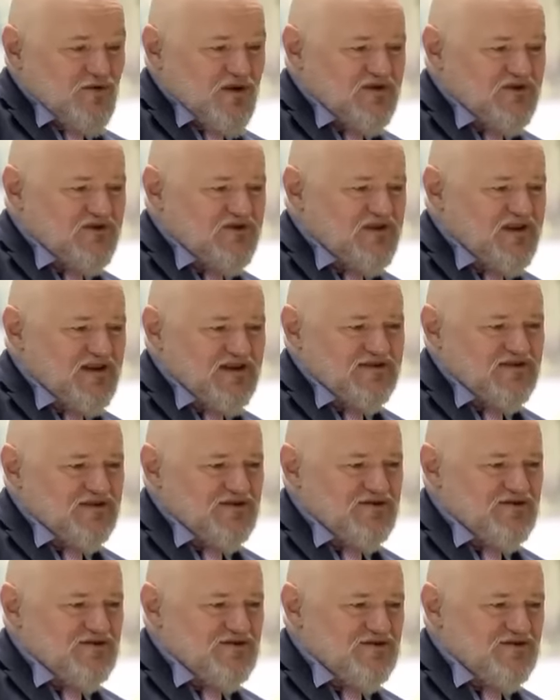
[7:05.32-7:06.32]
Western
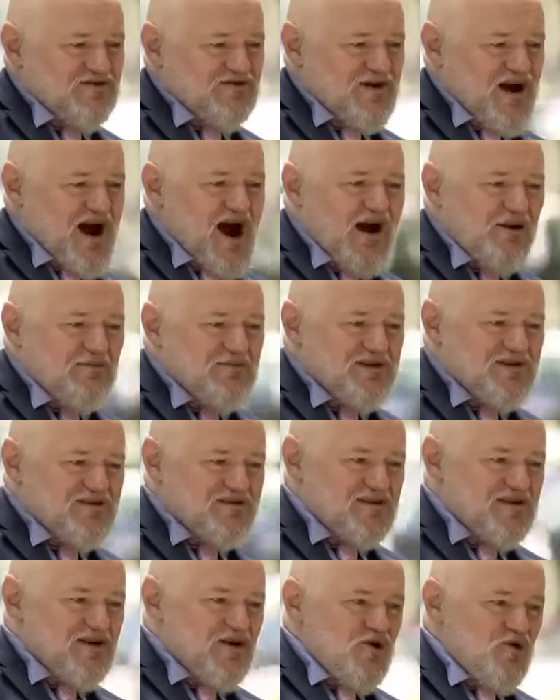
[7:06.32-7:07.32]

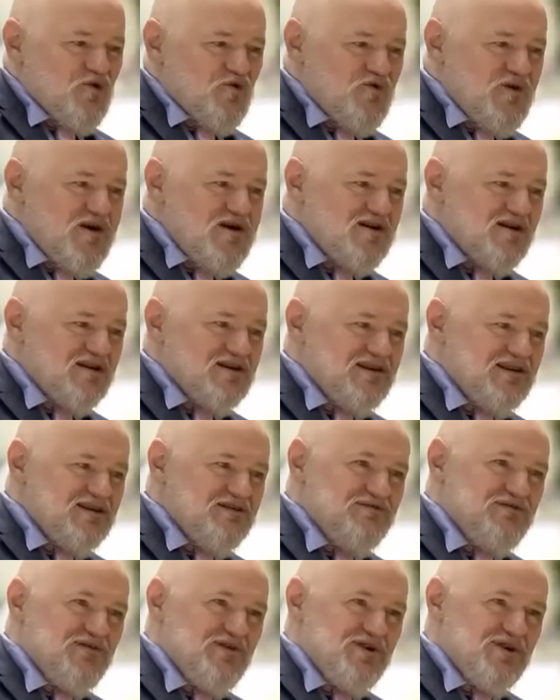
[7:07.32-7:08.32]
armies were
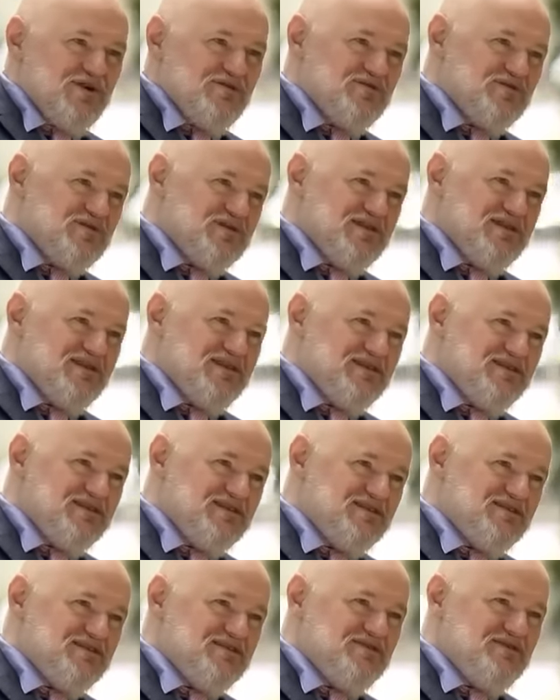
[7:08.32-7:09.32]
involved
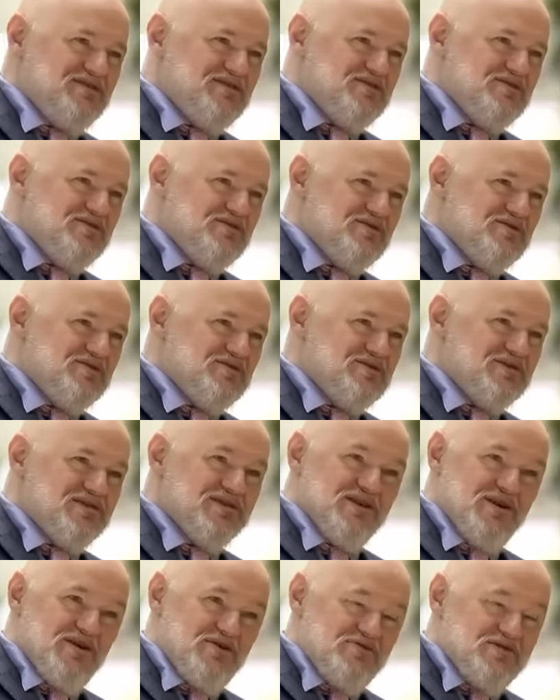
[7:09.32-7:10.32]
in
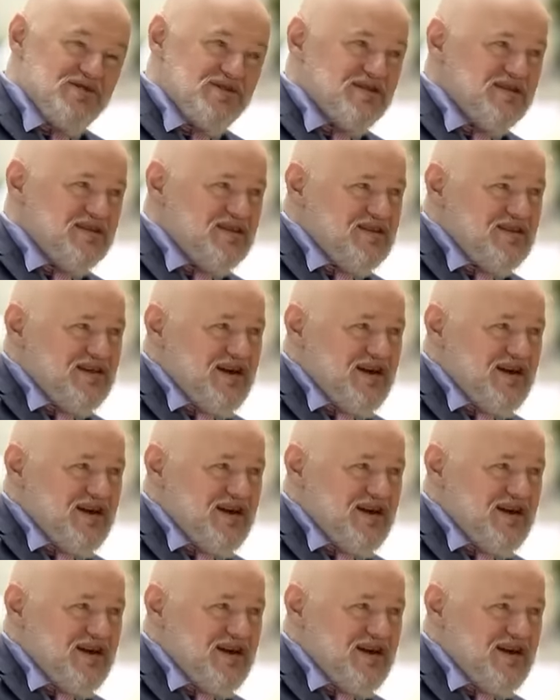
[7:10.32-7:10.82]
the area,